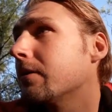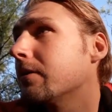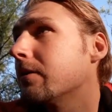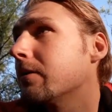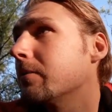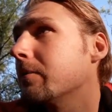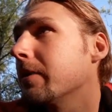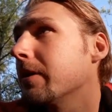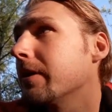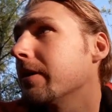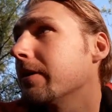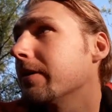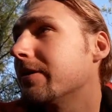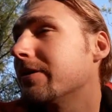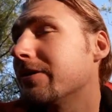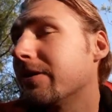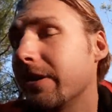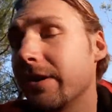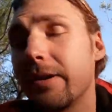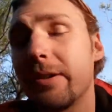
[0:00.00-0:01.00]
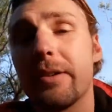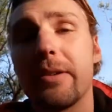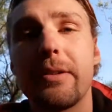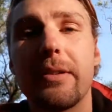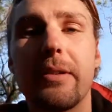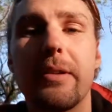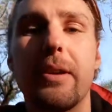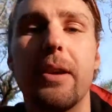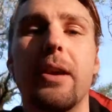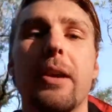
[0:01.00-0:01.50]
to be sick,
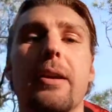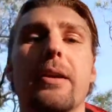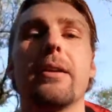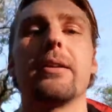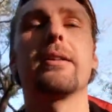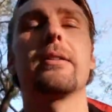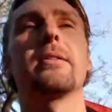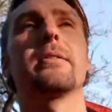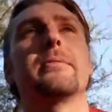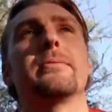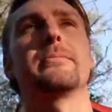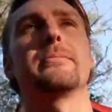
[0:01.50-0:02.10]
uh, uh